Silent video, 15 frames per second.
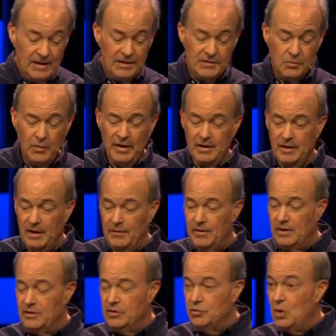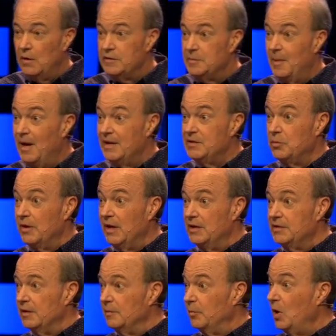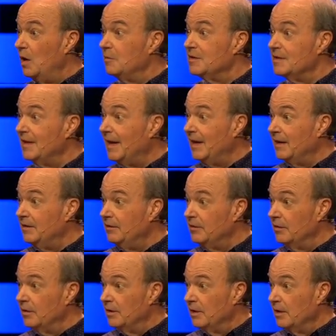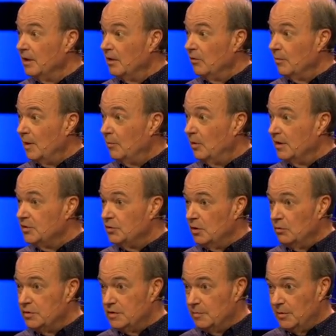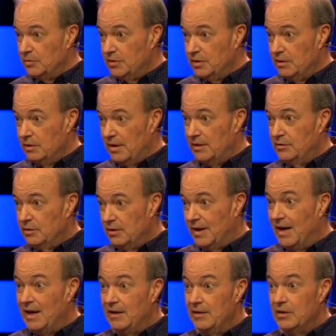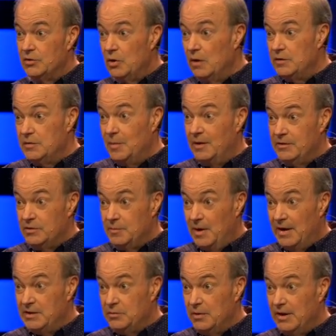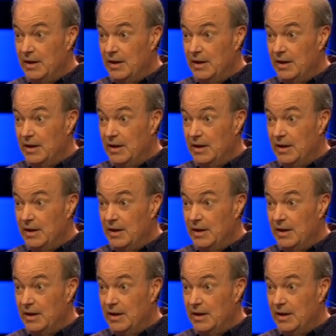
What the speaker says: is when the 12 spies went into the promised land. Remember, Israel was about to enter Canaan, the 12 spies